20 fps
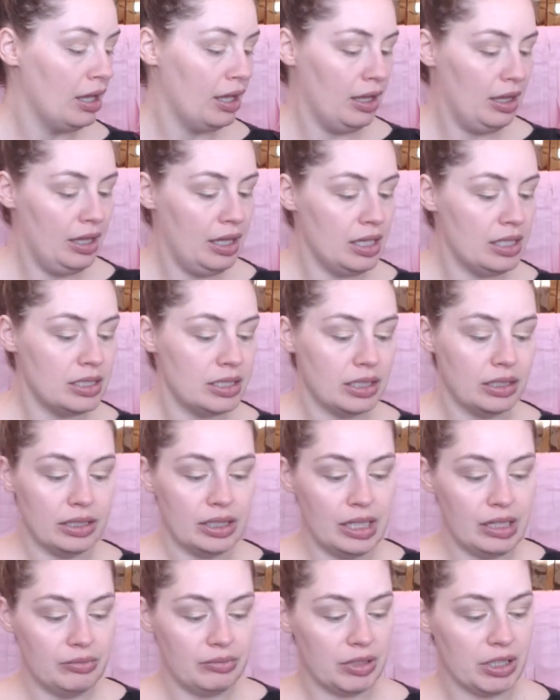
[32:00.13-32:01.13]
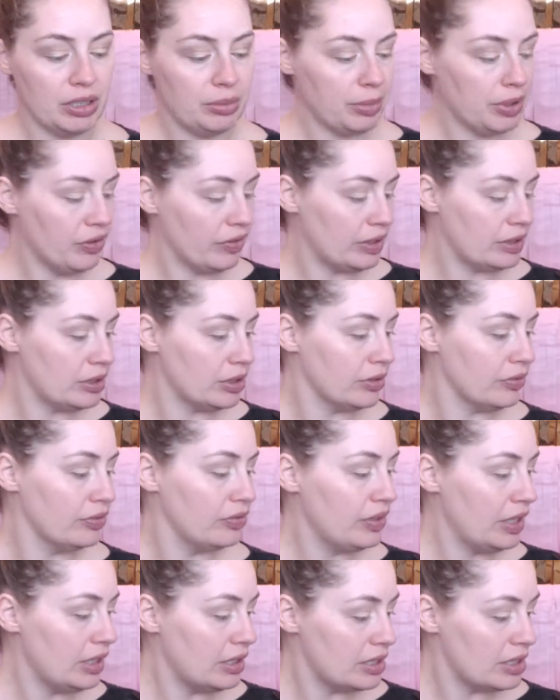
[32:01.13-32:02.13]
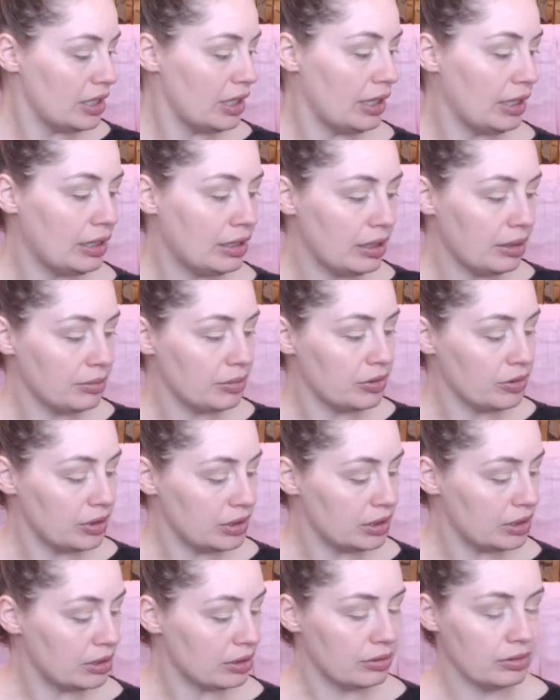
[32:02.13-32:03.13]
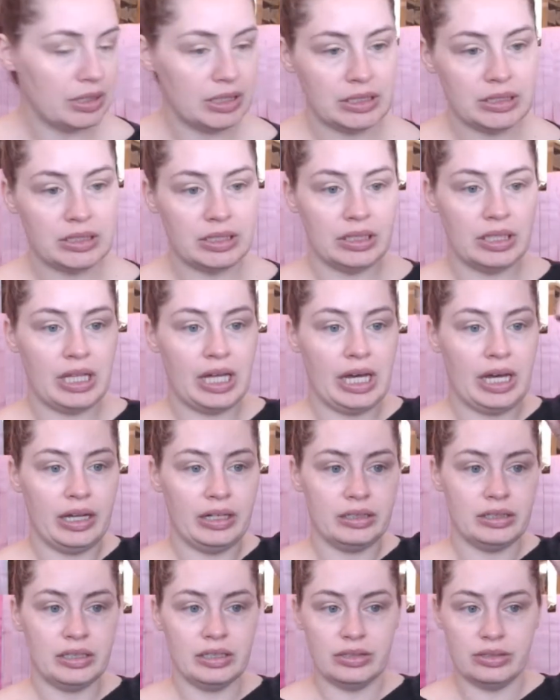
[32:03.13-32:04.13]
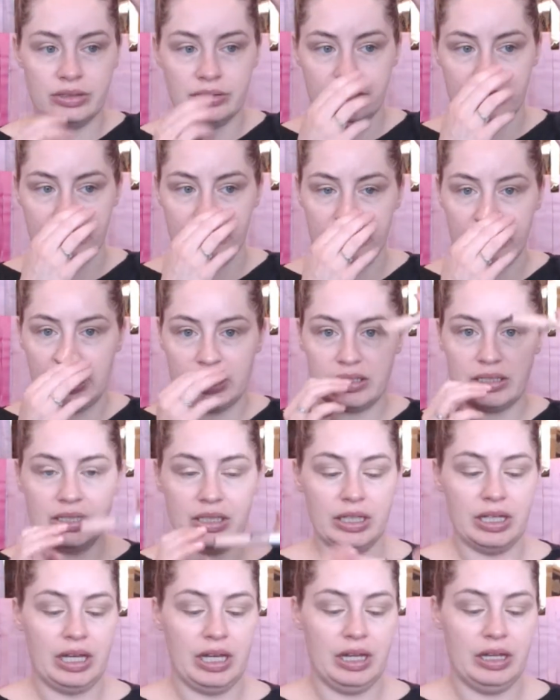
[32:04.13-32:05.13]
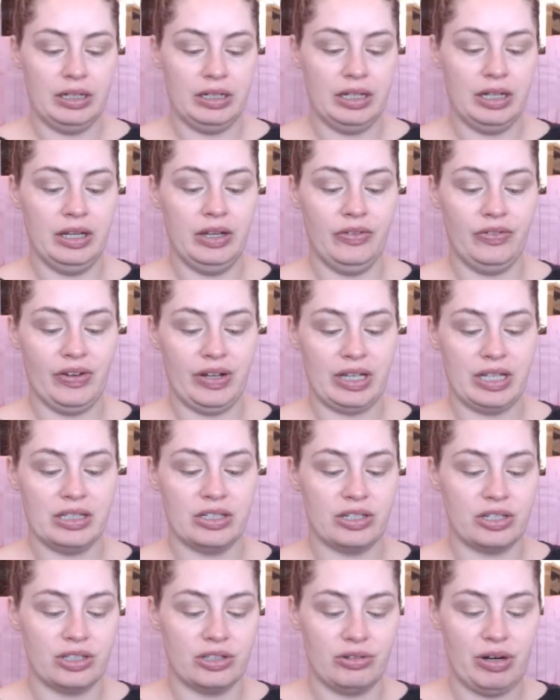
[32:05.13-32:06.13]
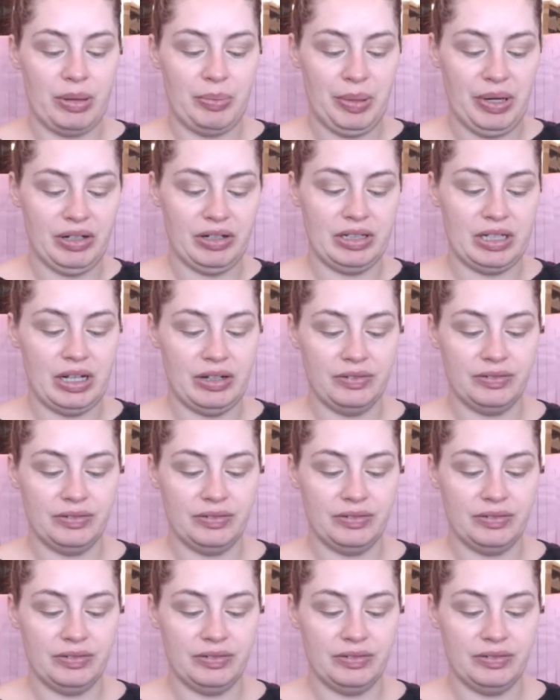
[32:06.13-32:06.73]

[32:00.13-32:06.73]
Until then, we're going to move on to the face, and I'm going to go into that Zuzu Luxe again, if I can scrape out enough.